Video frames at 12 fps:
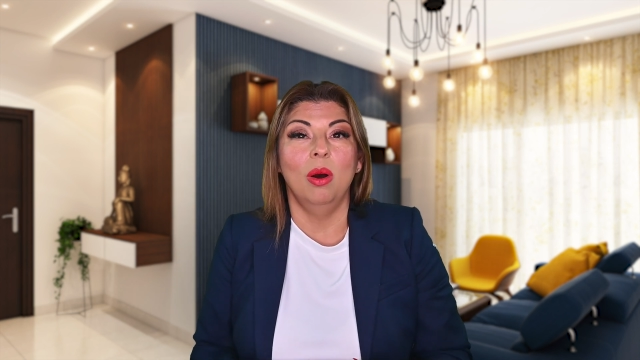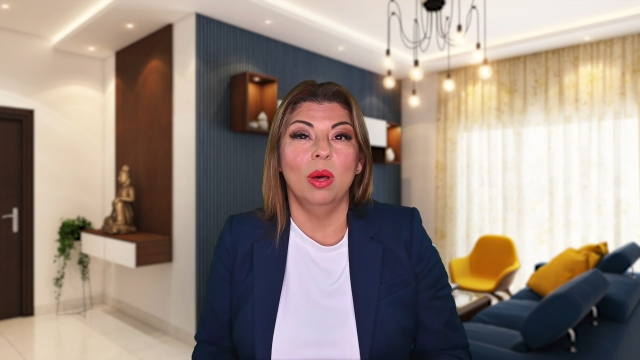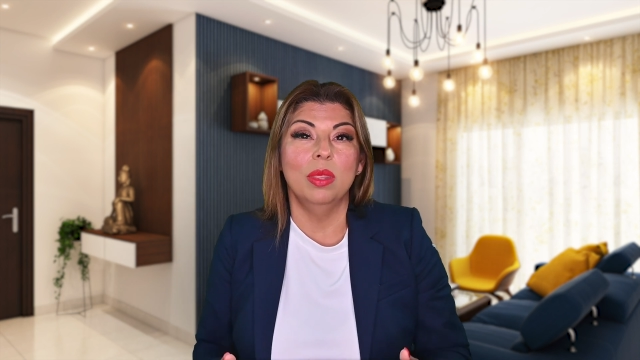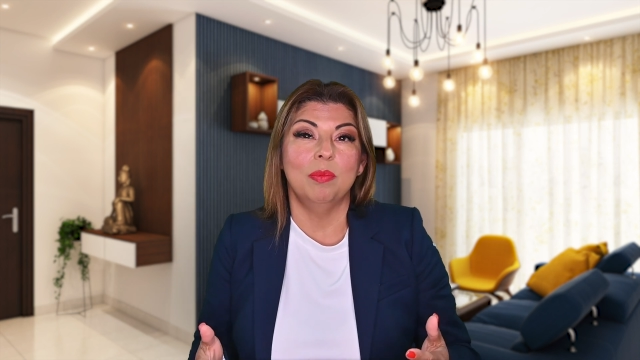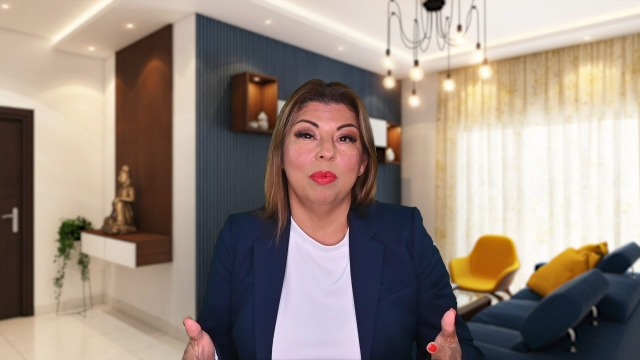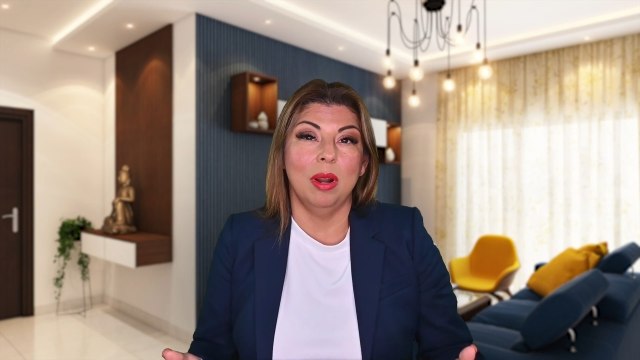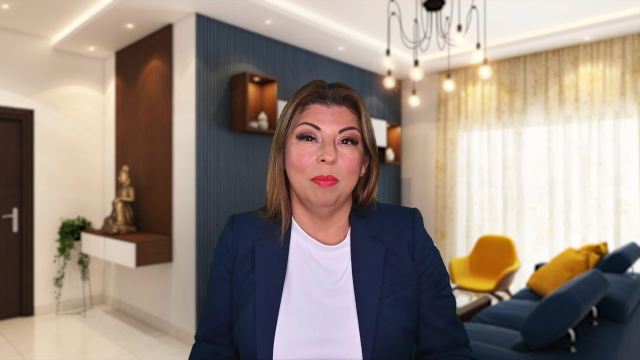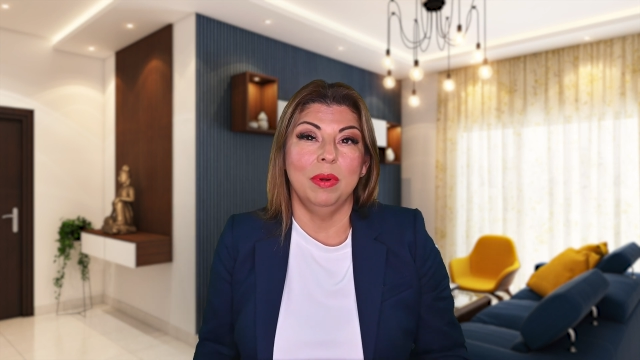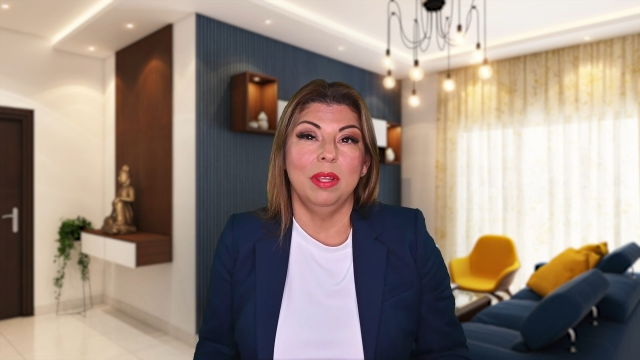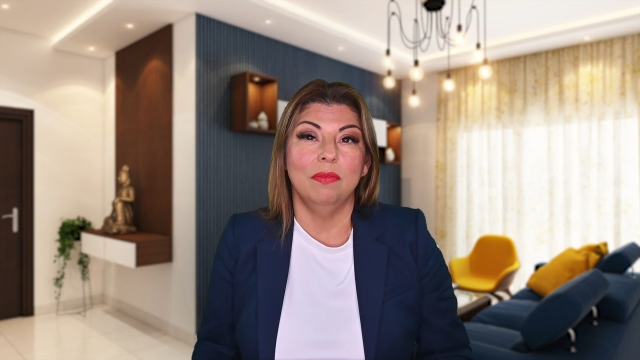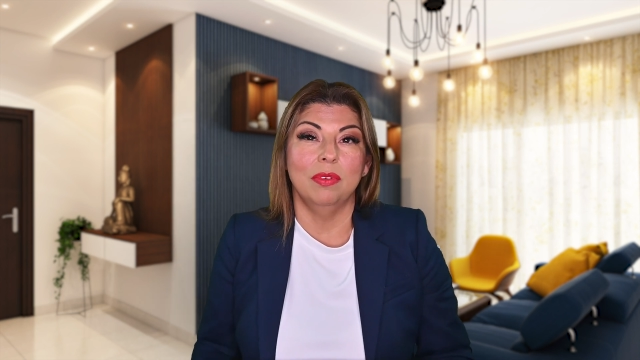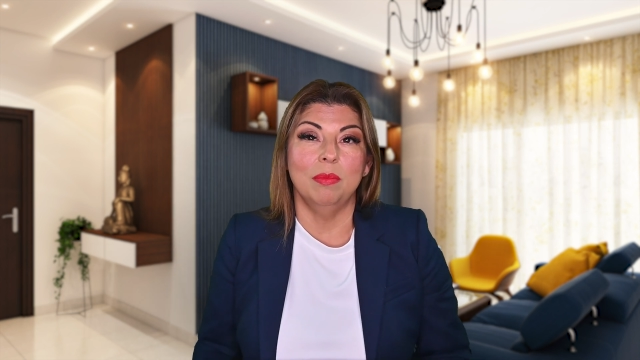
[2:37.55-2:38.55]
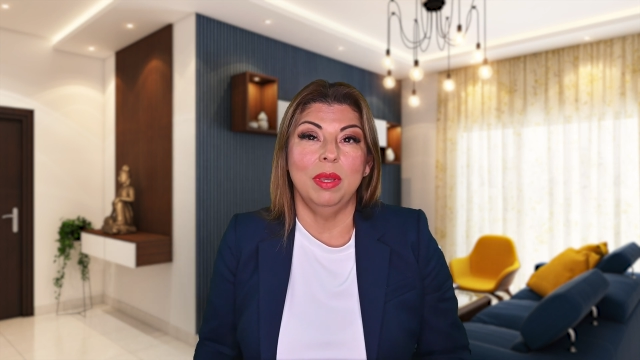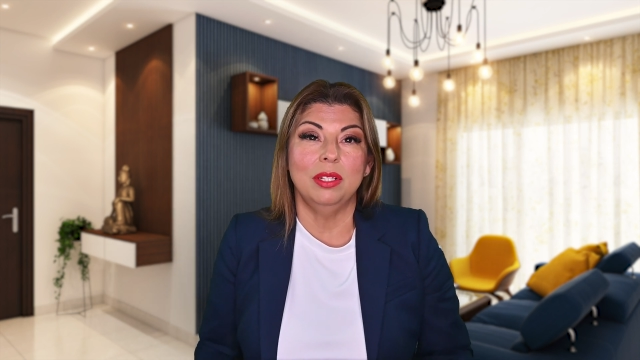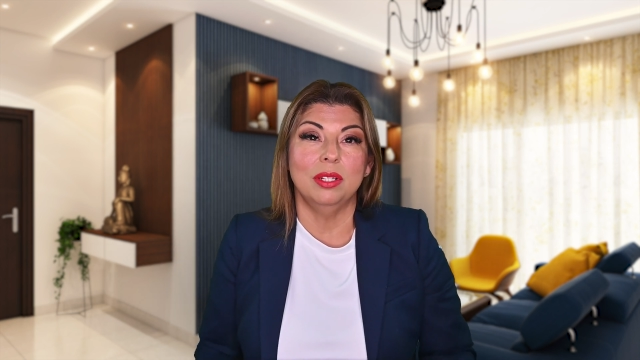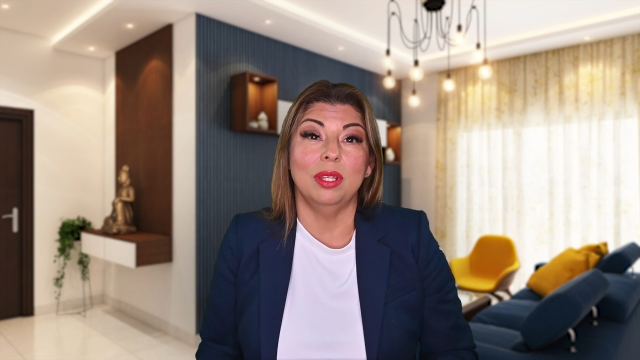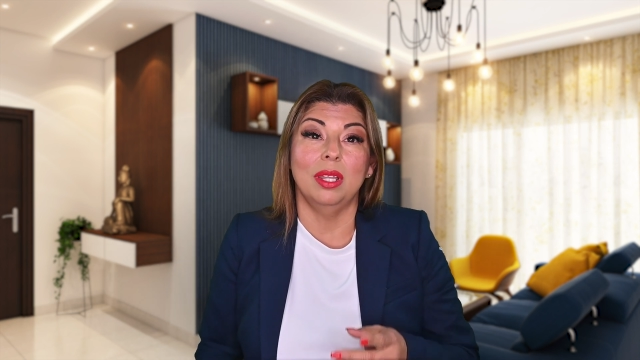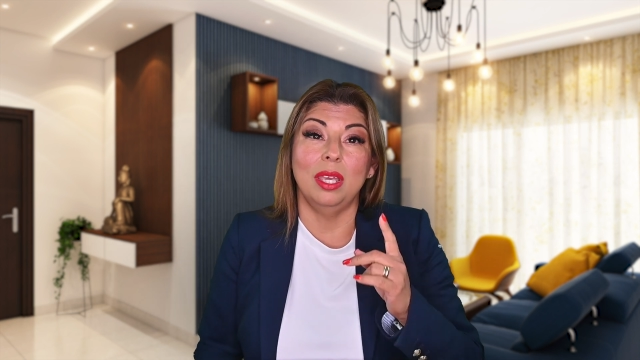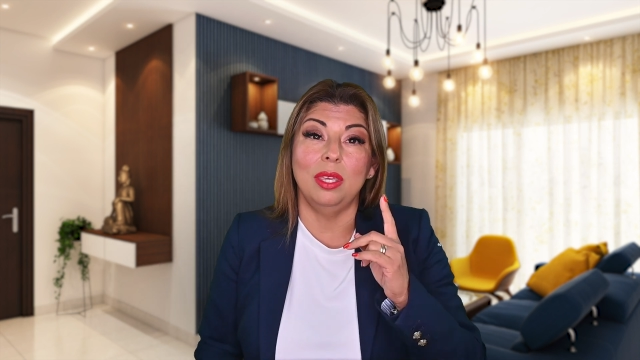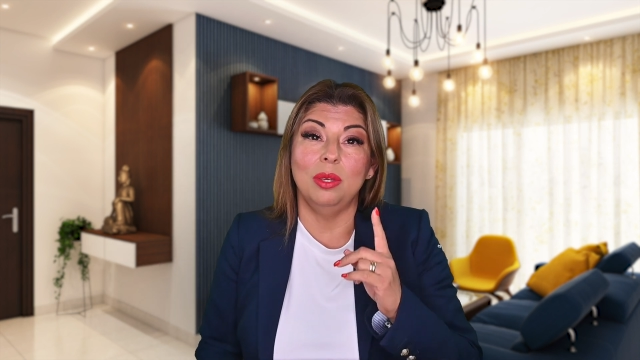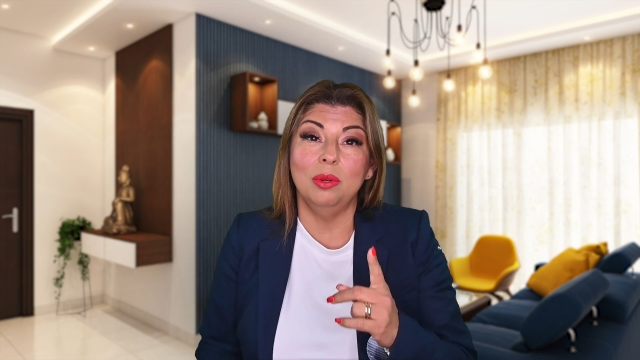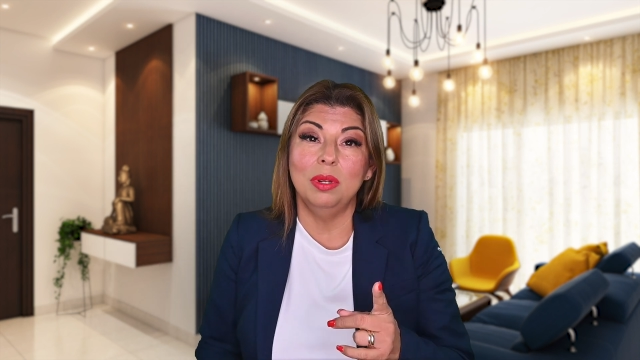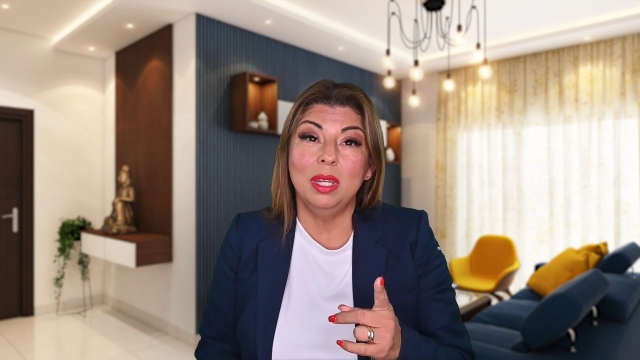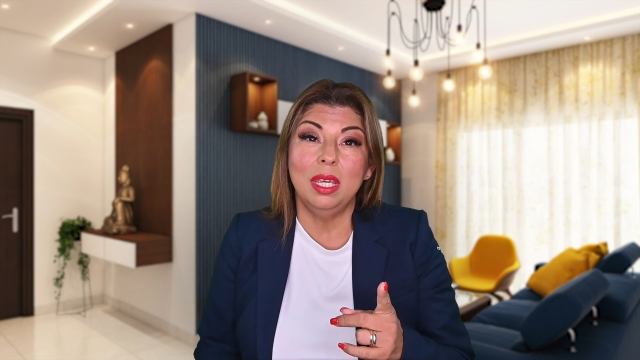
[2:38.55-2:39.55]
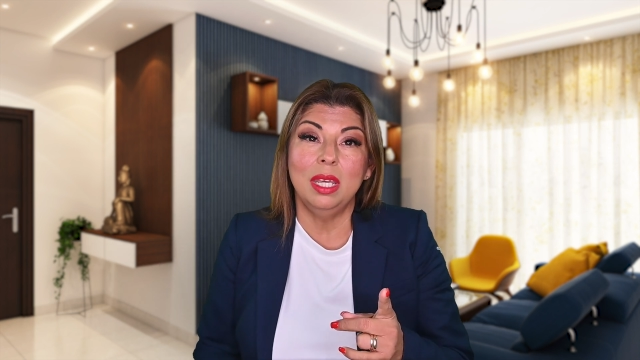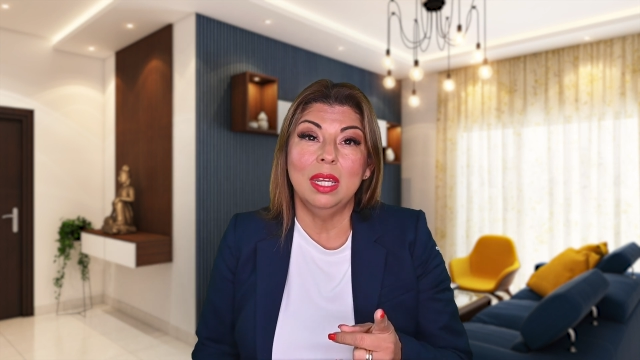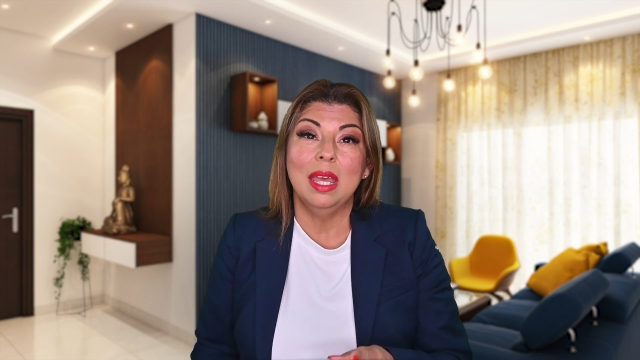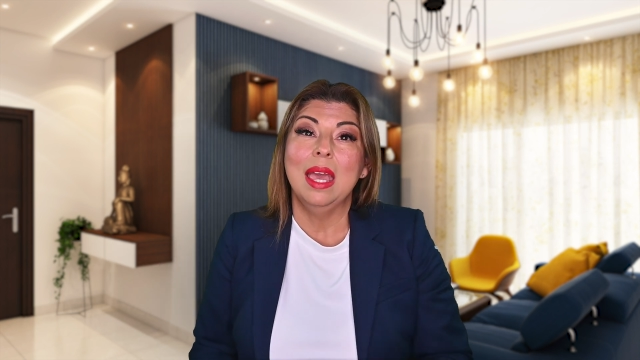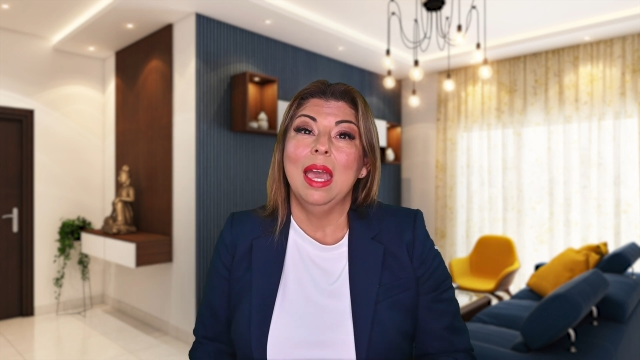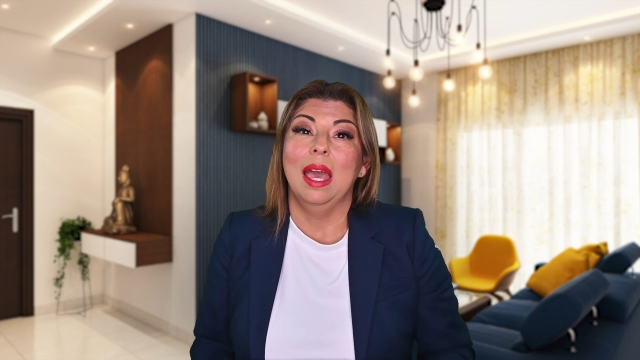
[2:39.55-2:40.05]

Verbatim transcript: all the property information that you need